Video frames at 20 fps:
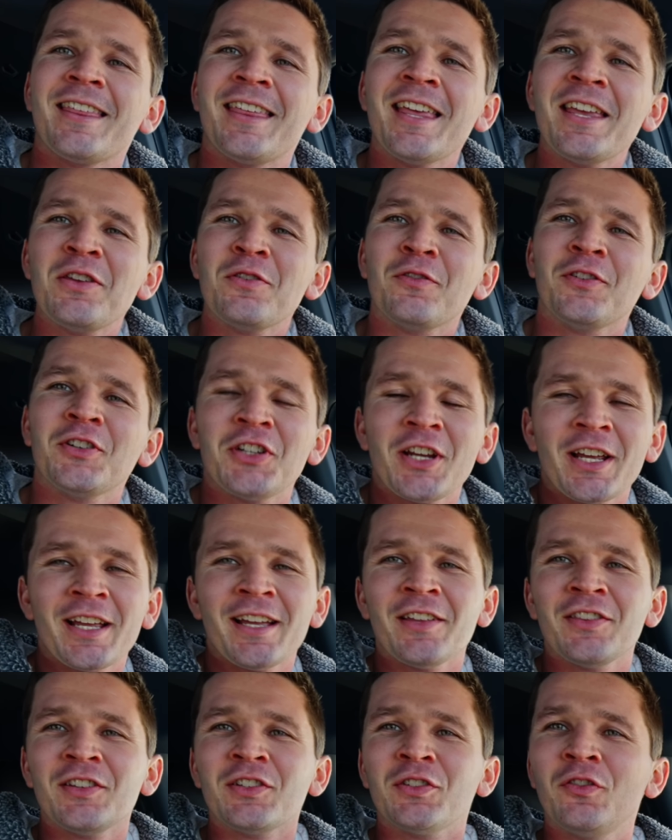thank you for
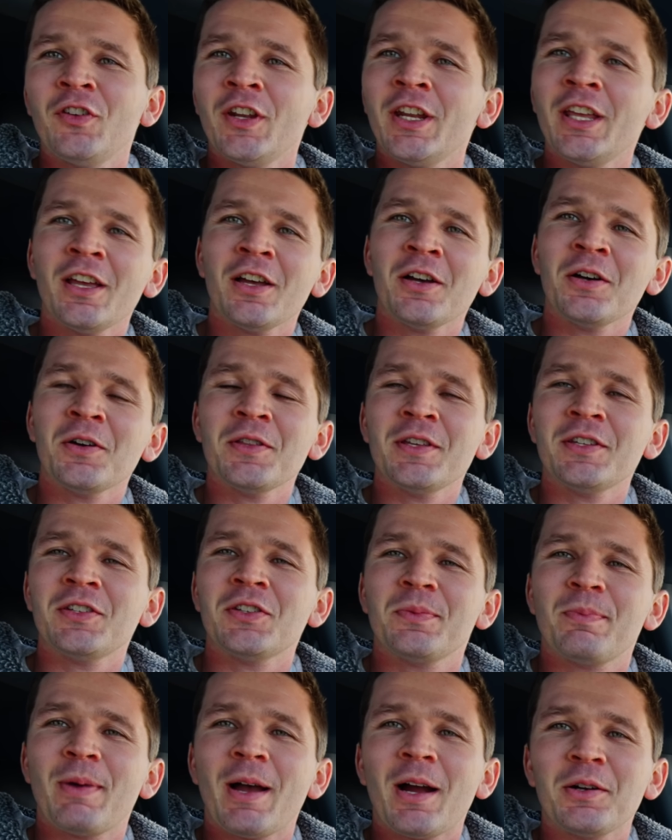checking out this video. This
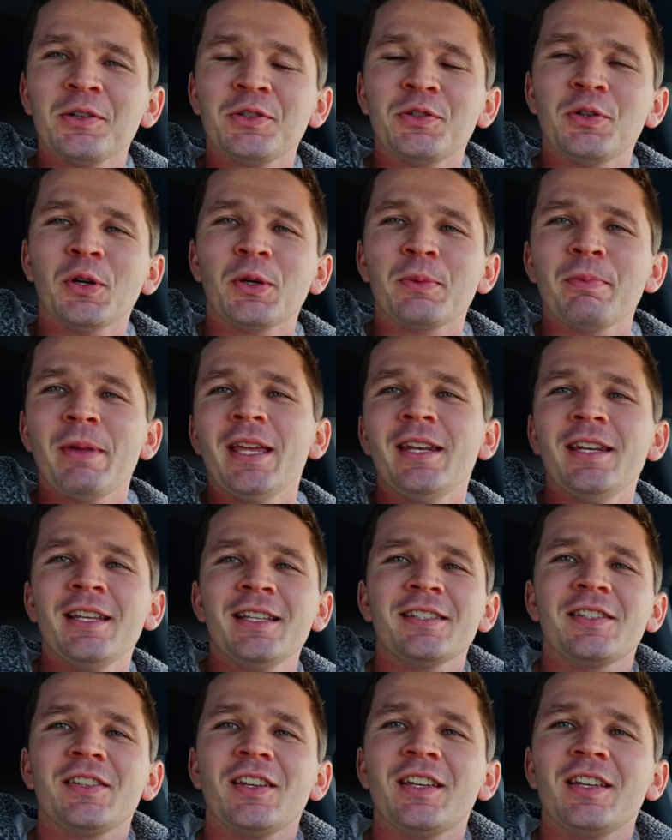is PowerStroke Maintenance,